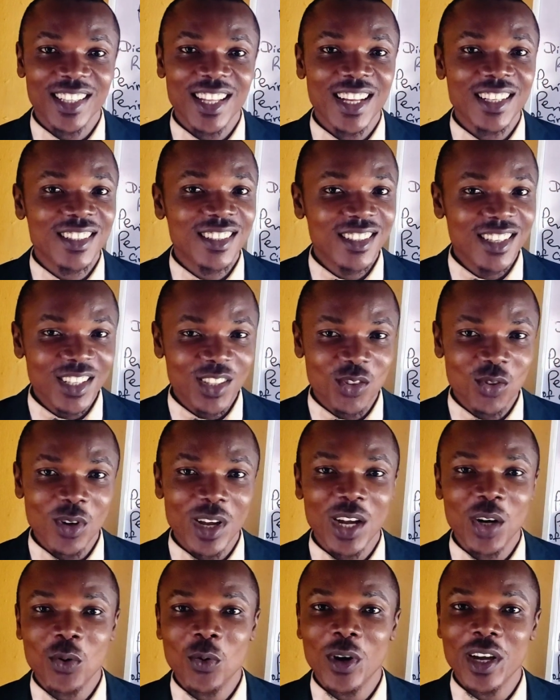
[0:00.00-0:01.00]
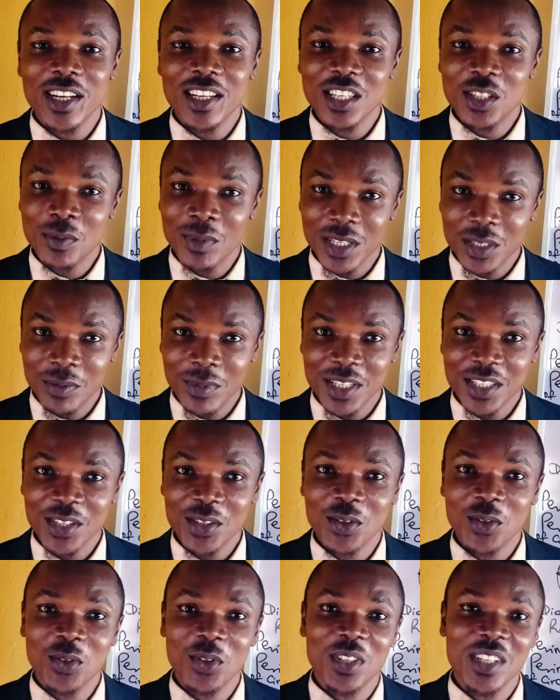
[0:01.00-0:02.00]
that need to acquire this
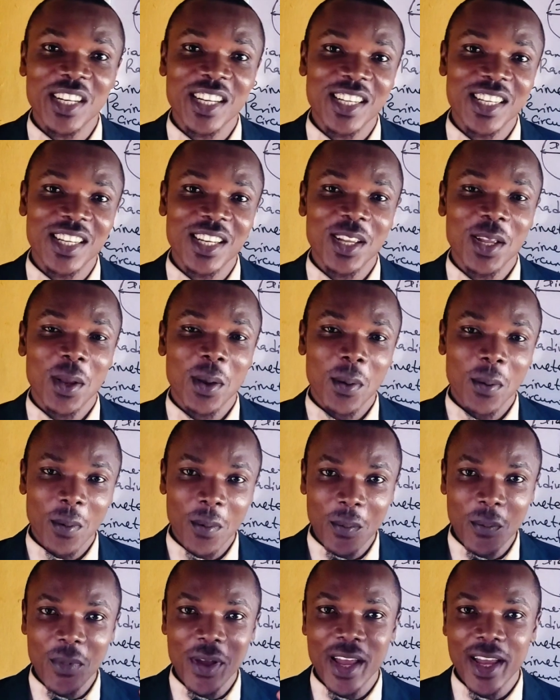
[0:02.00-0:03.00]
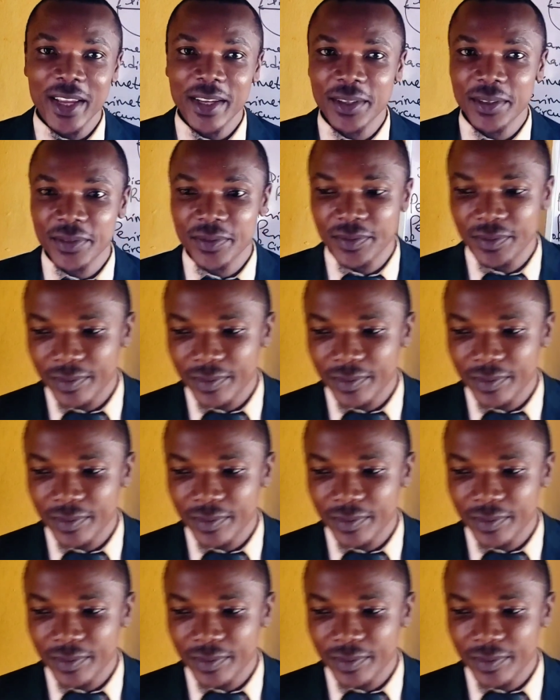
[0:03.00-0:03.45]
mathematical knowledge. Bye.